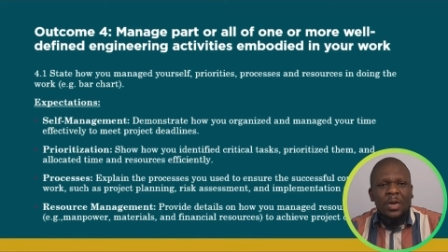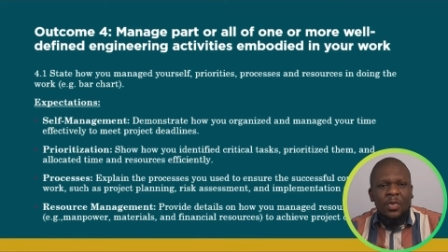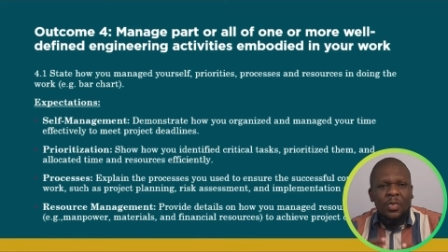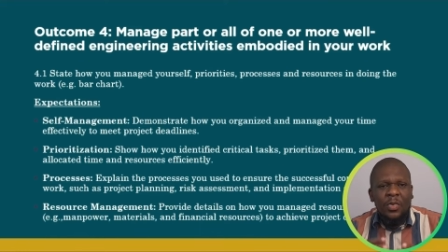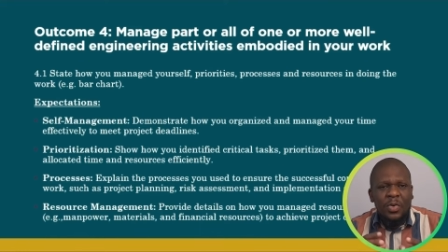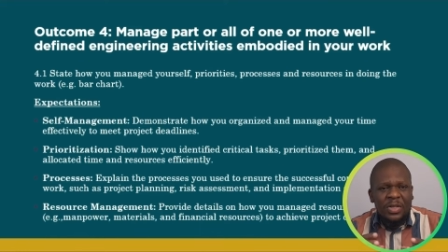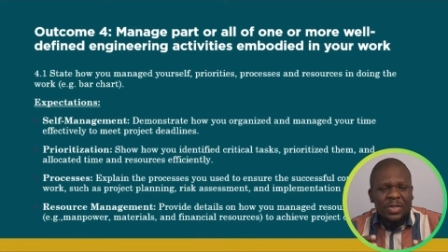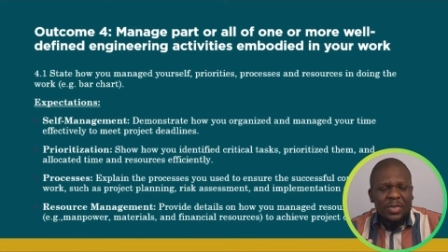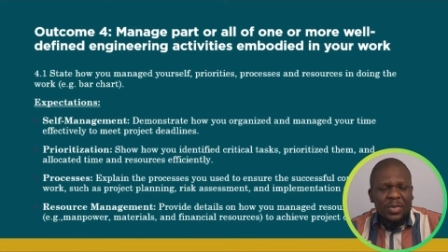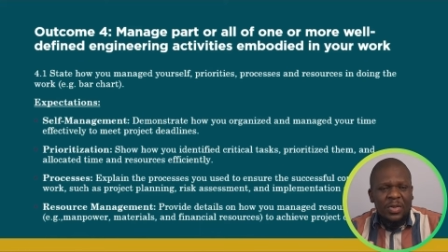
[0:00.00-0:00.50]

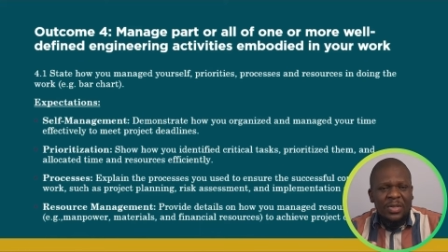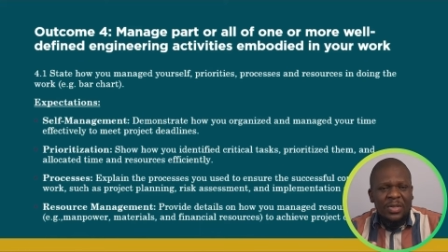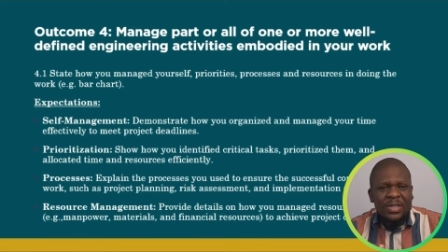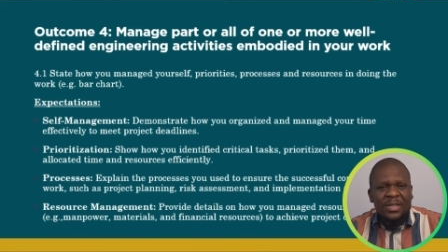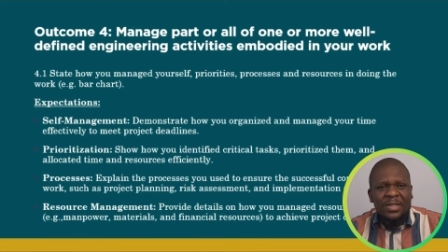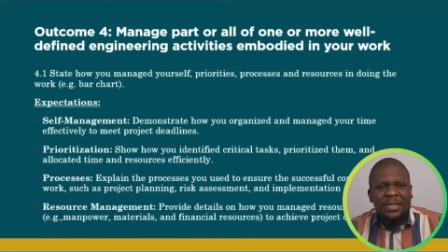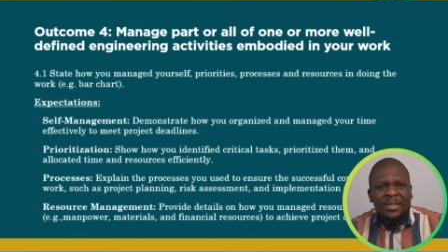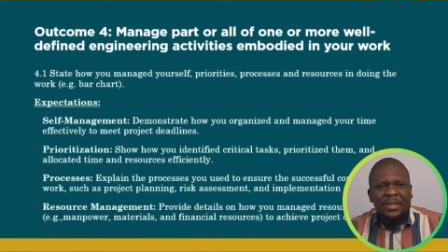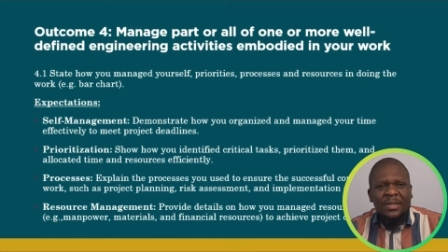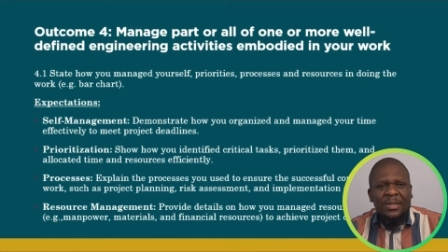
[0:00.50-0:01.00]

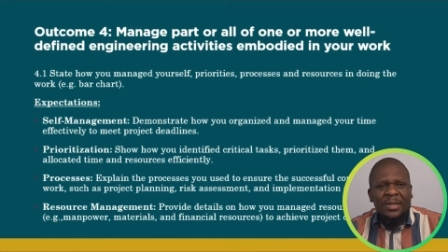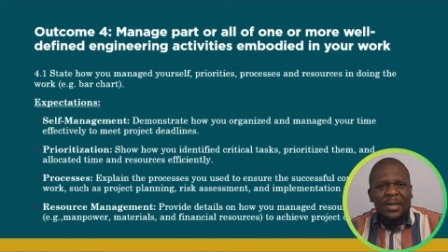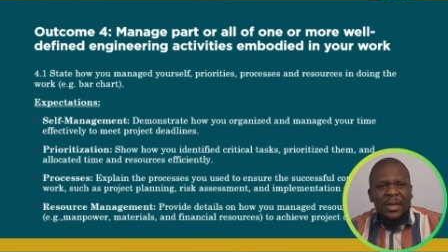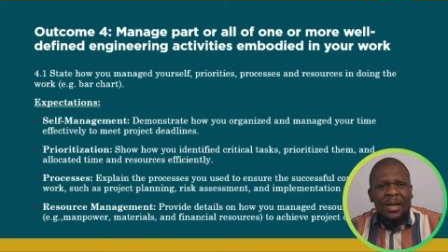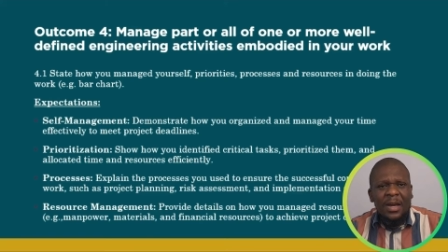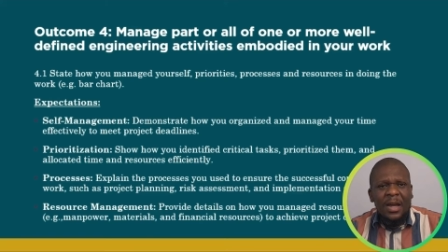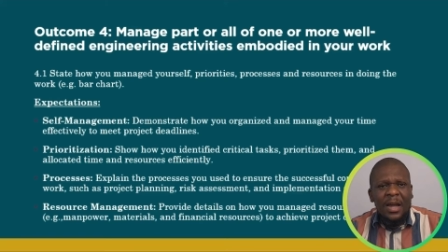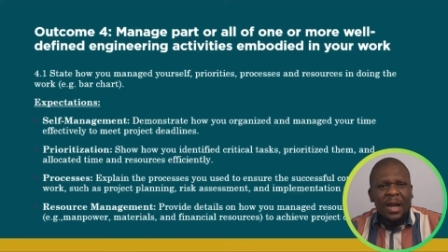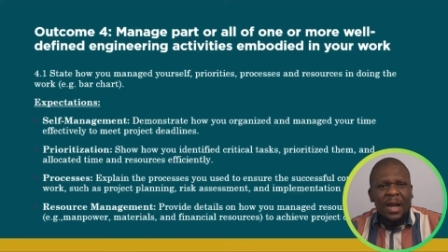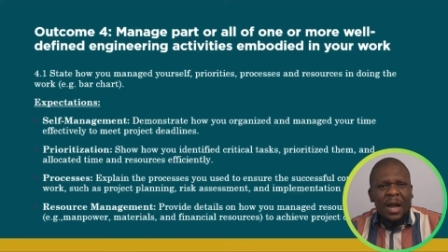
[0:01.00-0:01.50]
Resources.
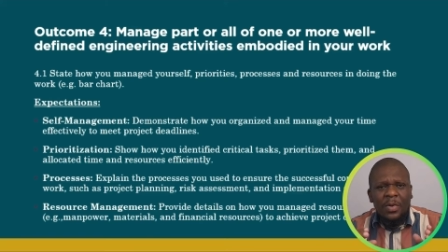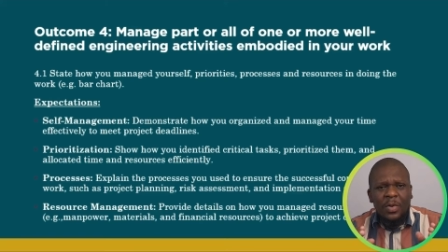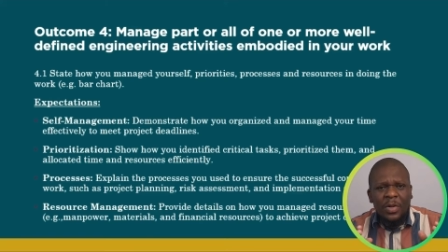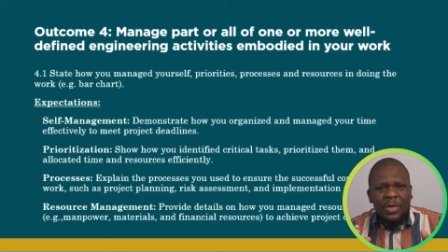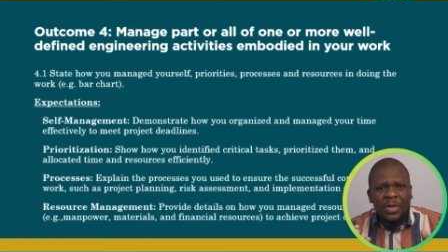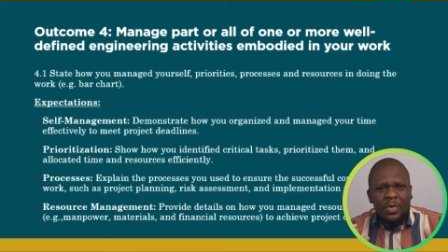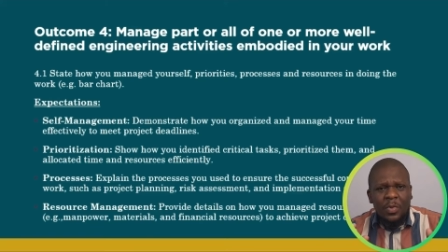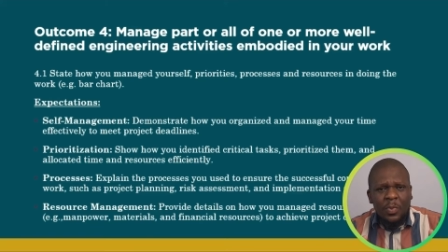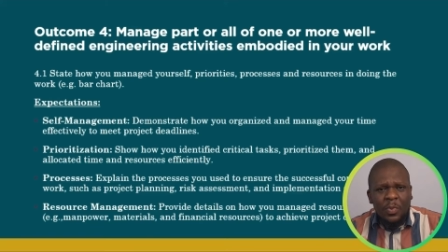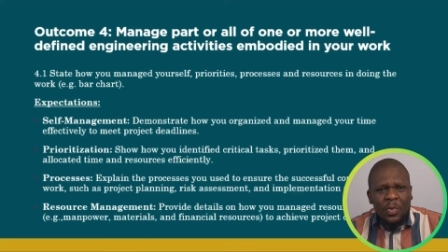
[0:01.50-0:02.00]
You
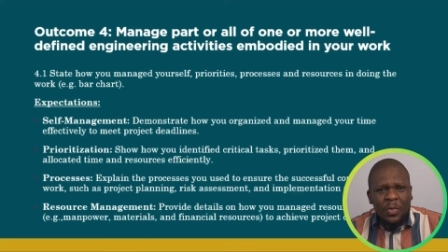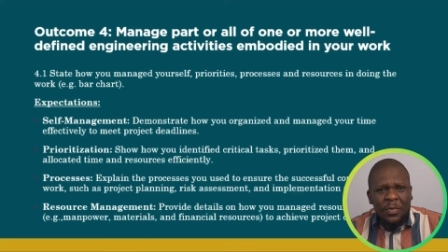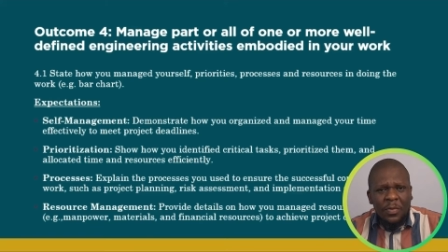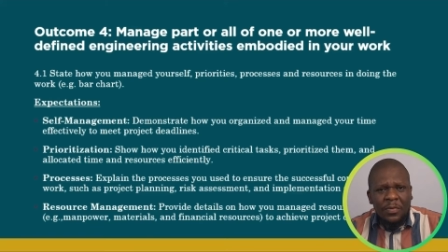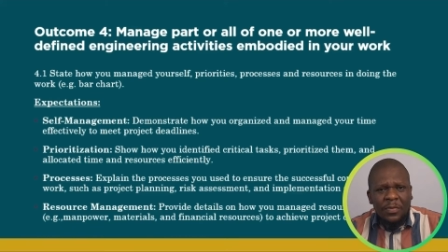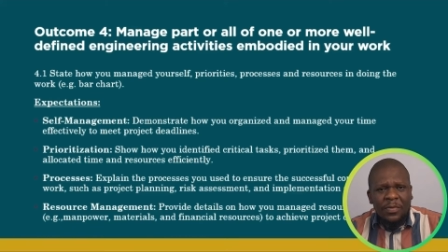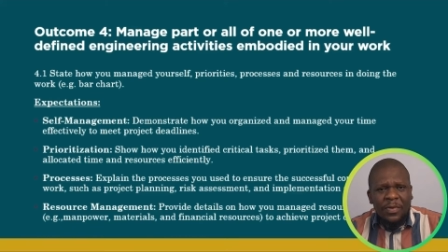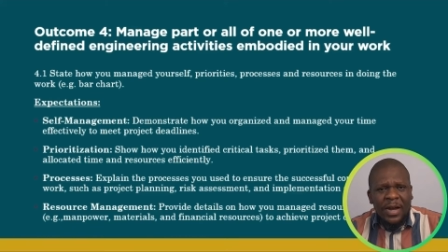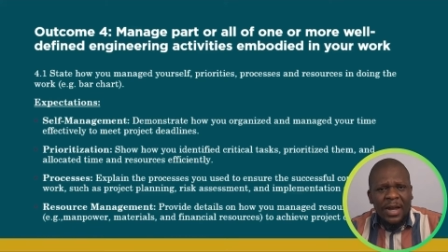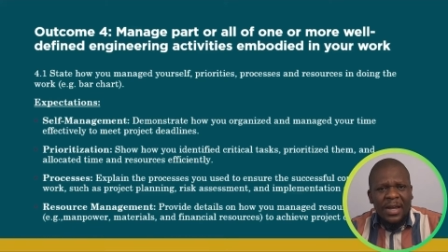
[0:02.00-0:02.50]
need to
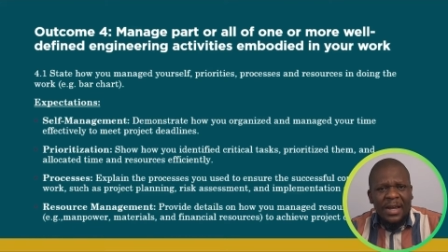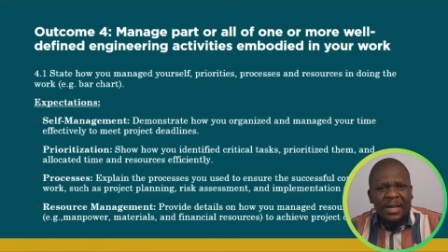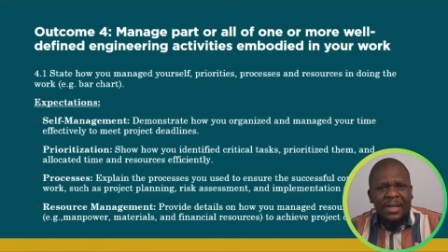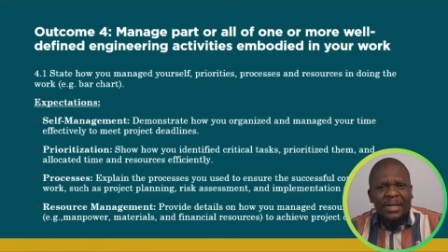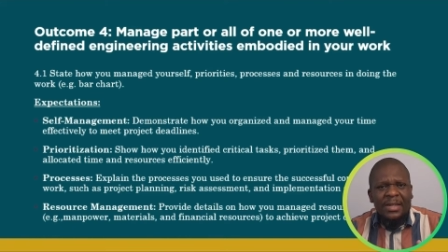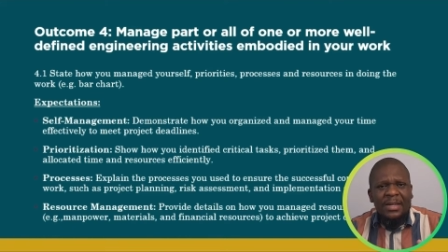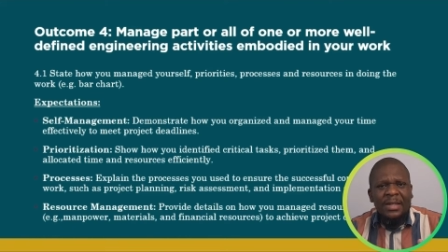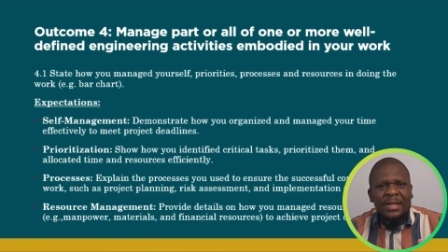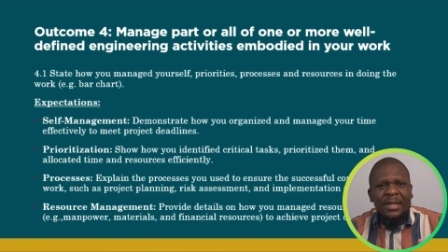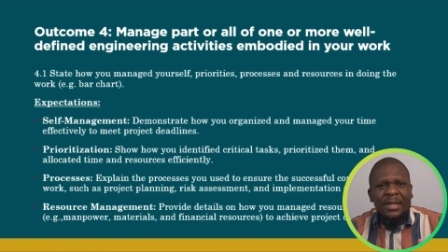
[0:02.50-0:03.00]

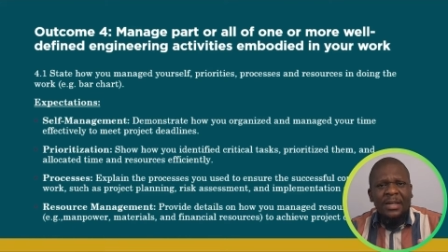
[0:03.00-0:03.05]
provide